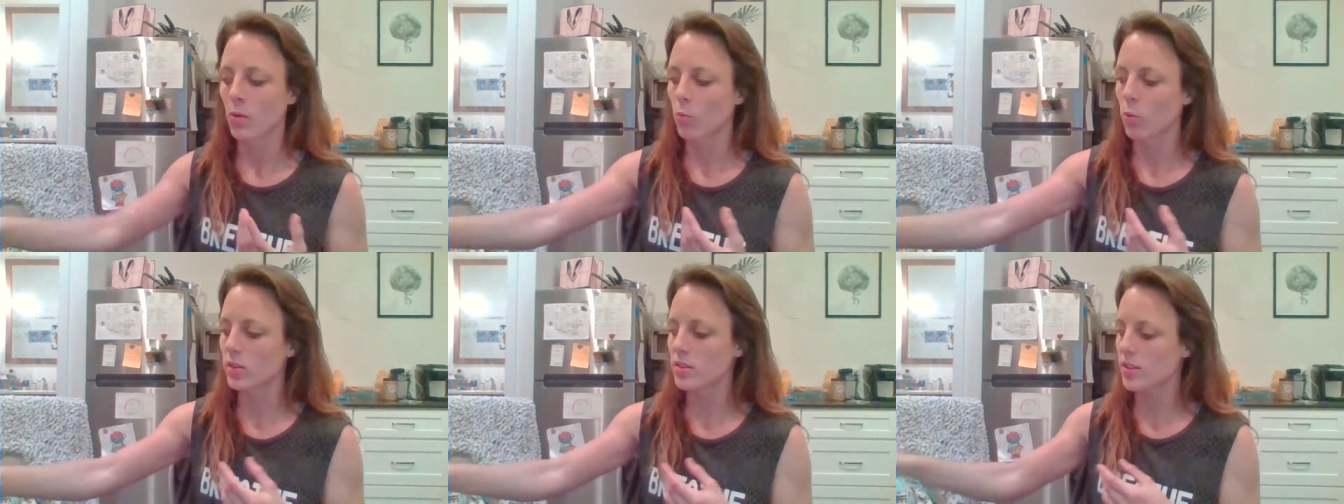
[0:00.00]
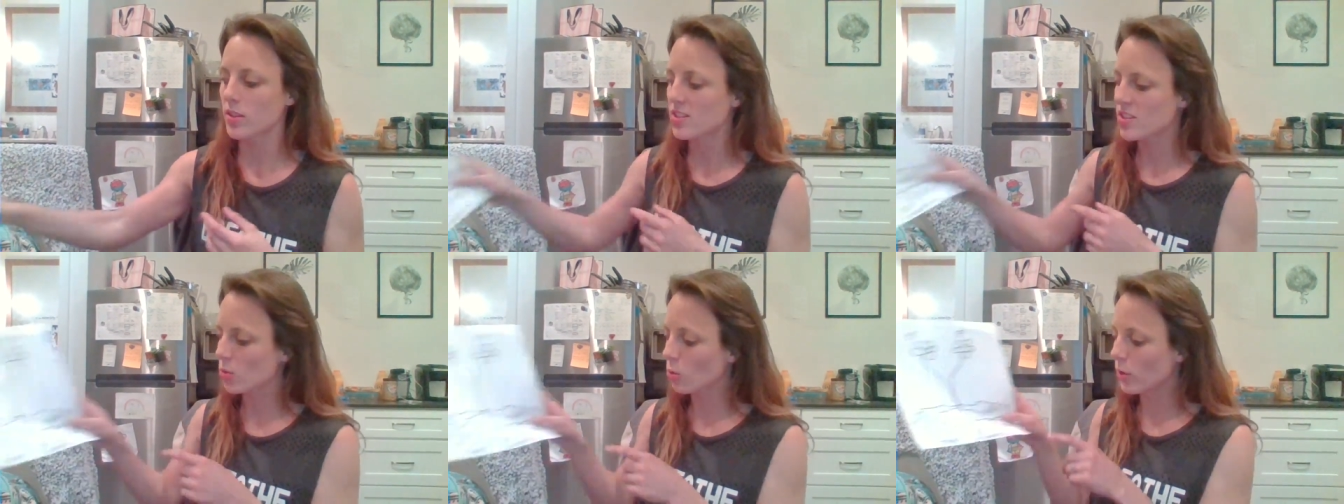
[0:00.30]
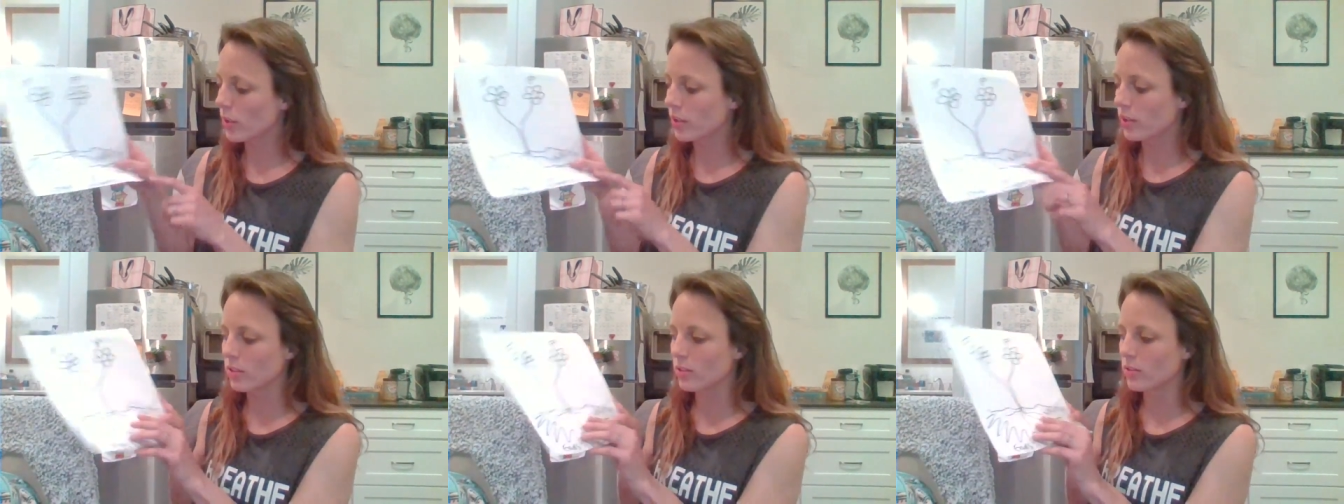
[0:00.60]
when the
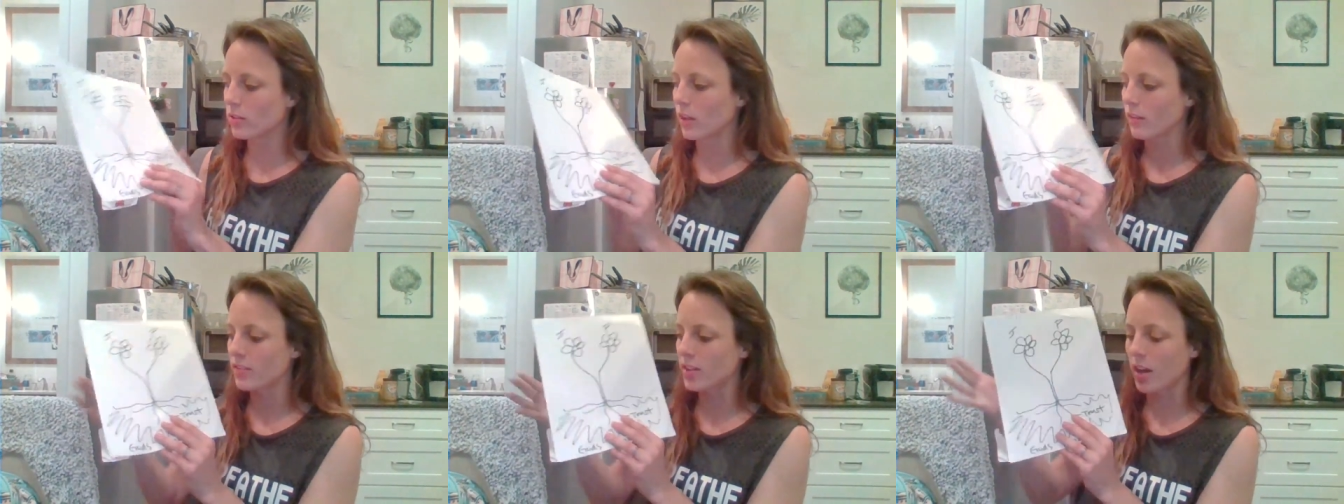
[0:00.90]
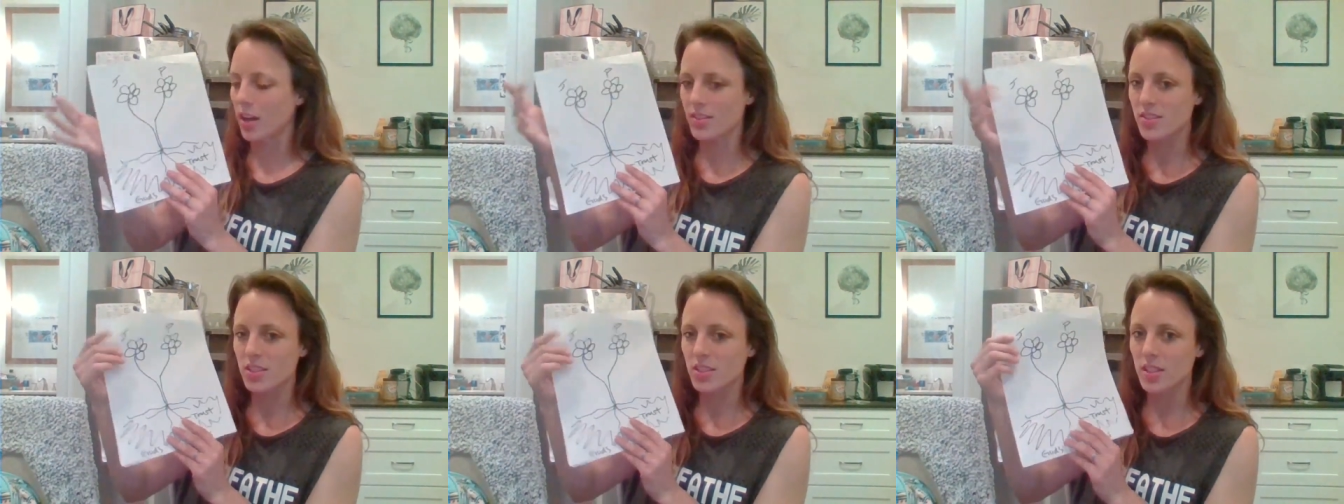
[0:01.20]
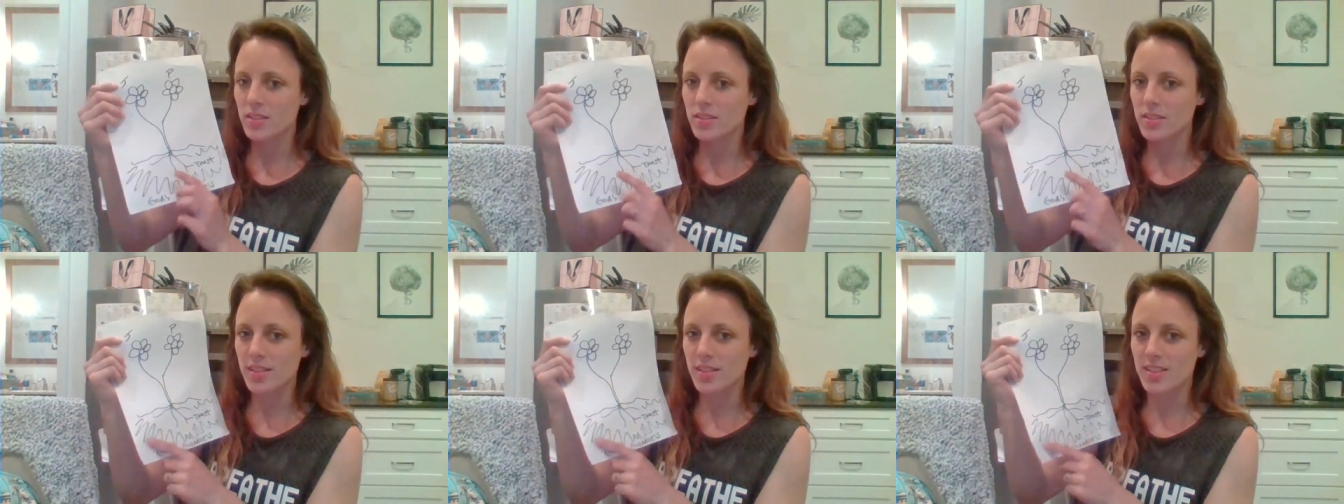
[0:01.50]
soil of god's
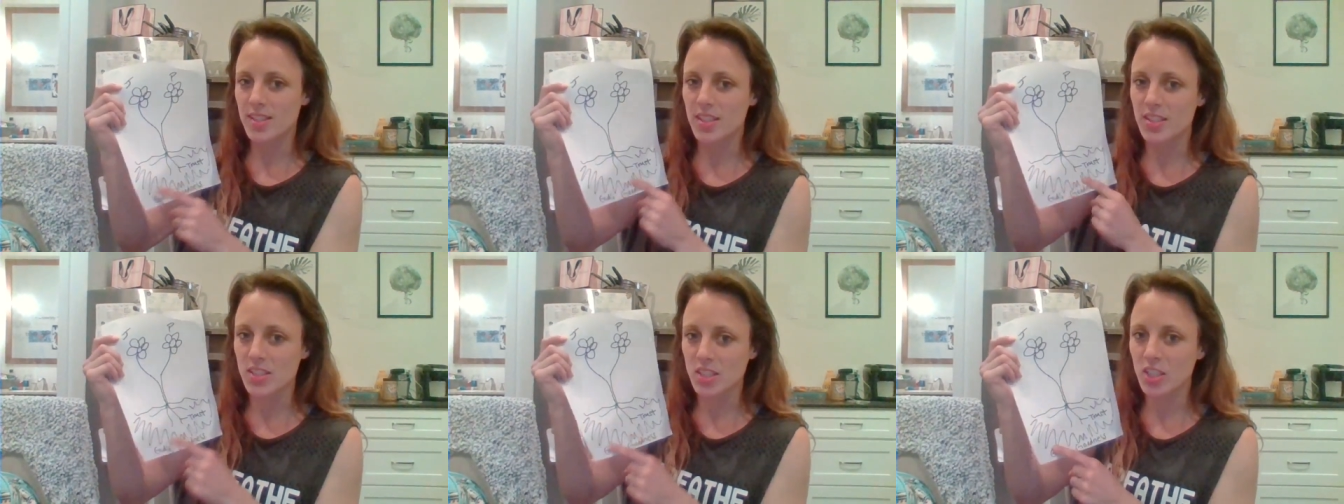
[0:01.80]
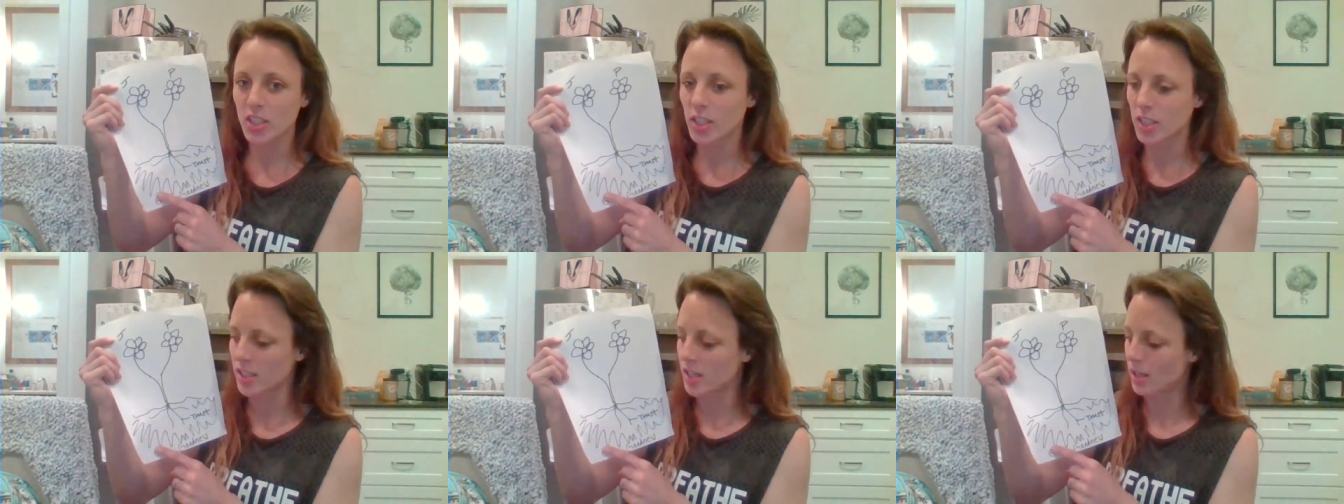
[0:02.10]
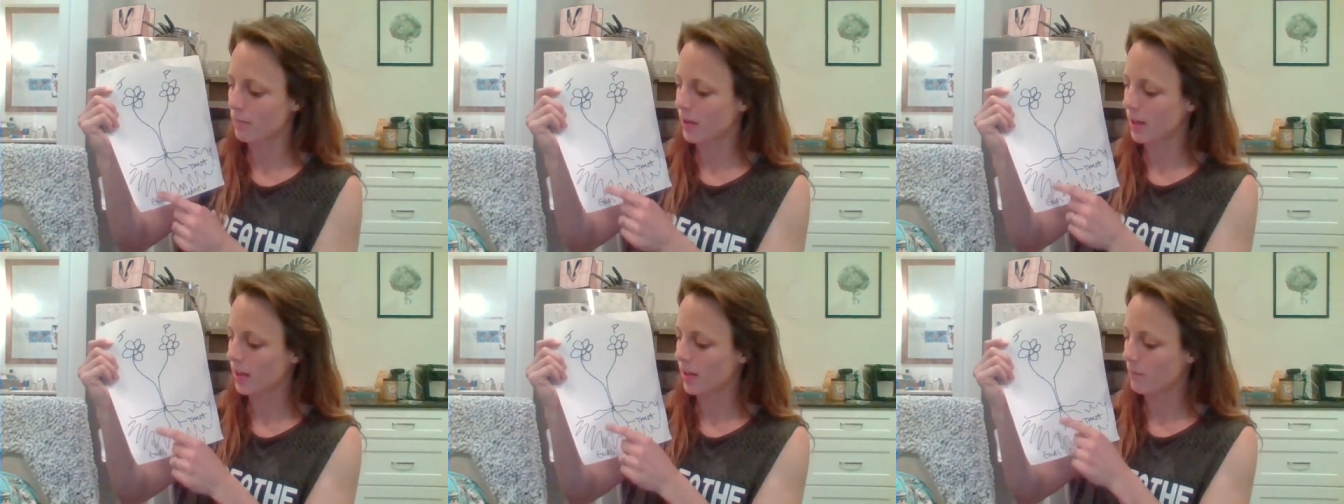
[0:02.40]
goodness is good
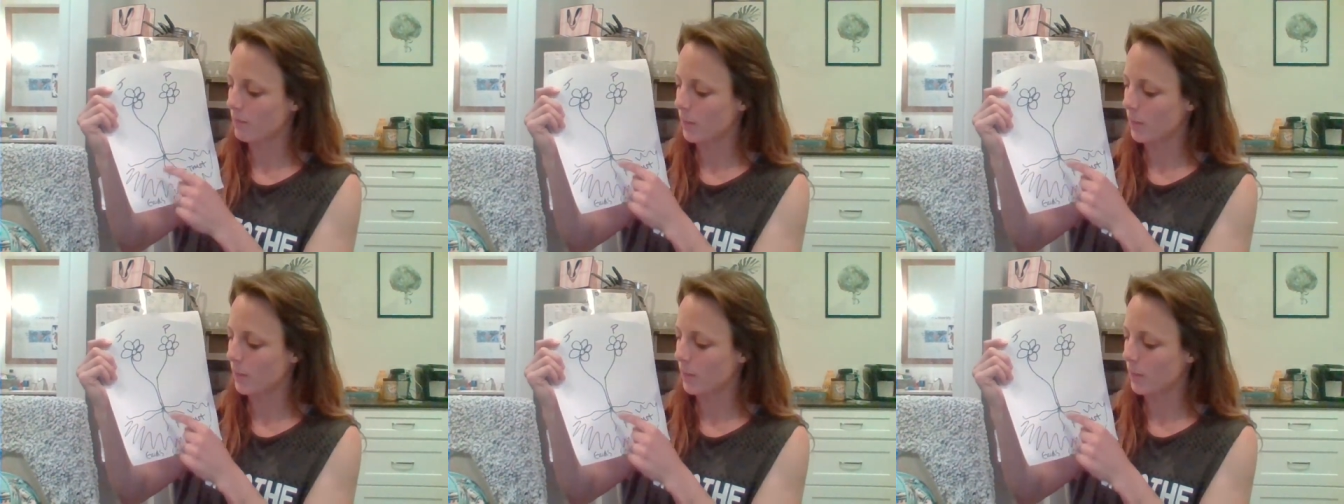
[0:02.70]
and my